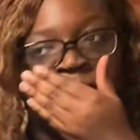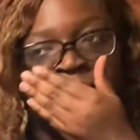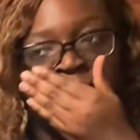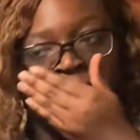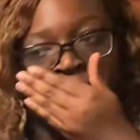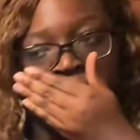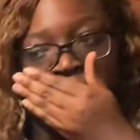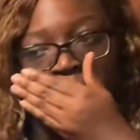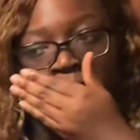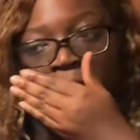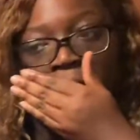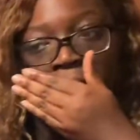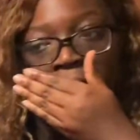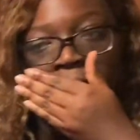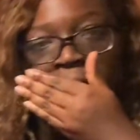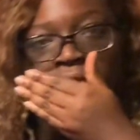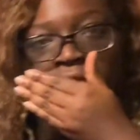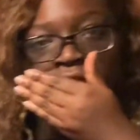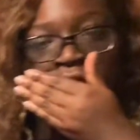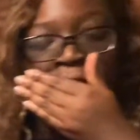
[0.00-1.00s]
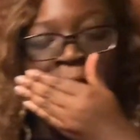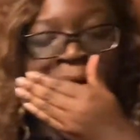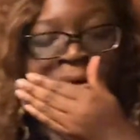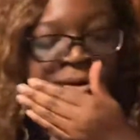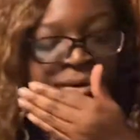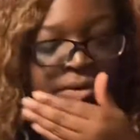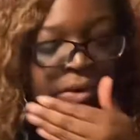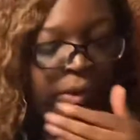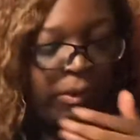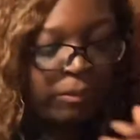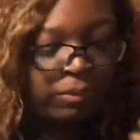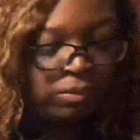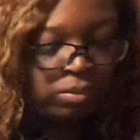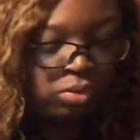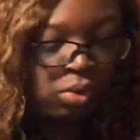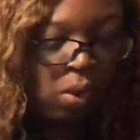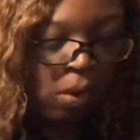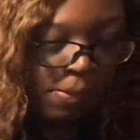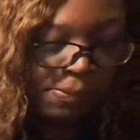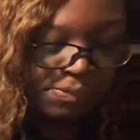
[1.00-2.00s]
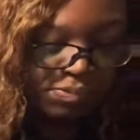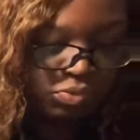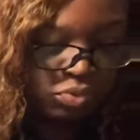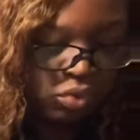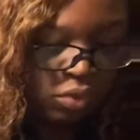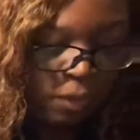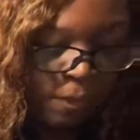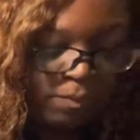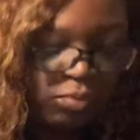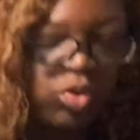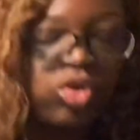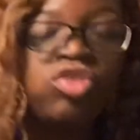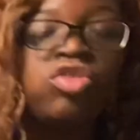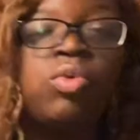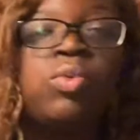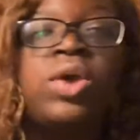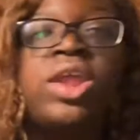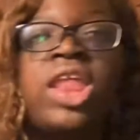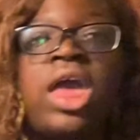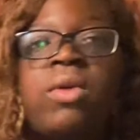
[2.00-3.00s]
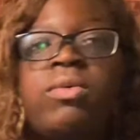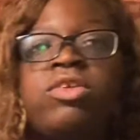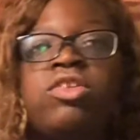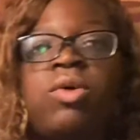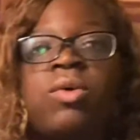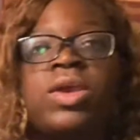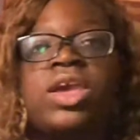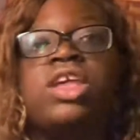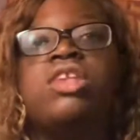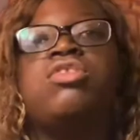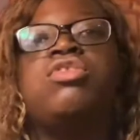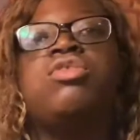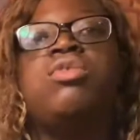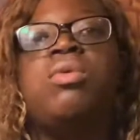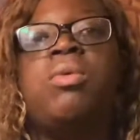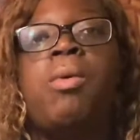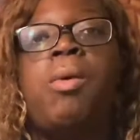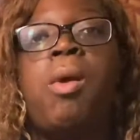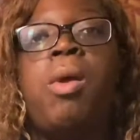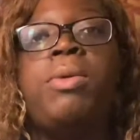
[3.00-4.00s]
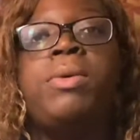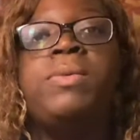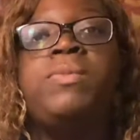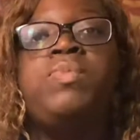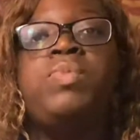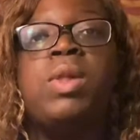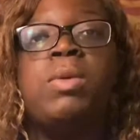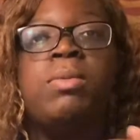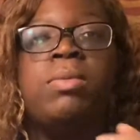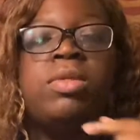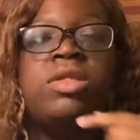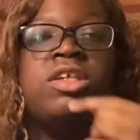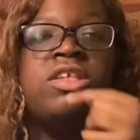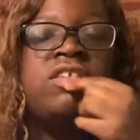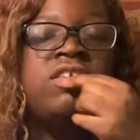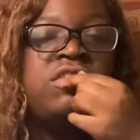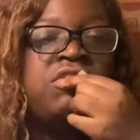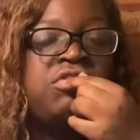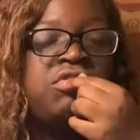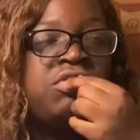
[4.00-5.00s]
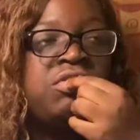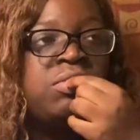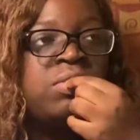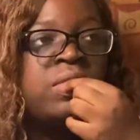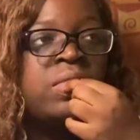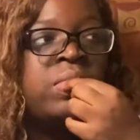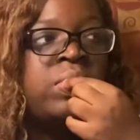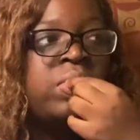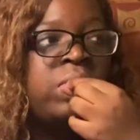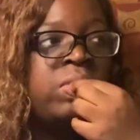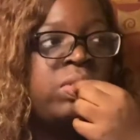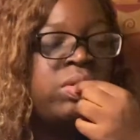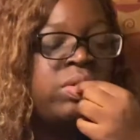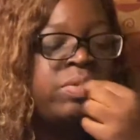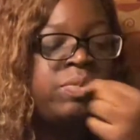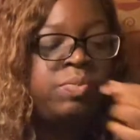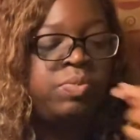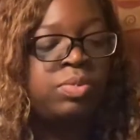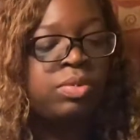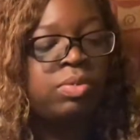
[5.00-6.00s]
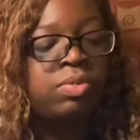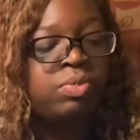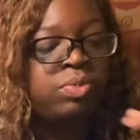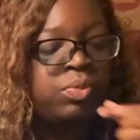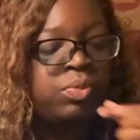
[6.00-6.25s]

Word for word: Yeah, he did suggest this one. This is the one I was gonna get too. The, the citrus one. Oh.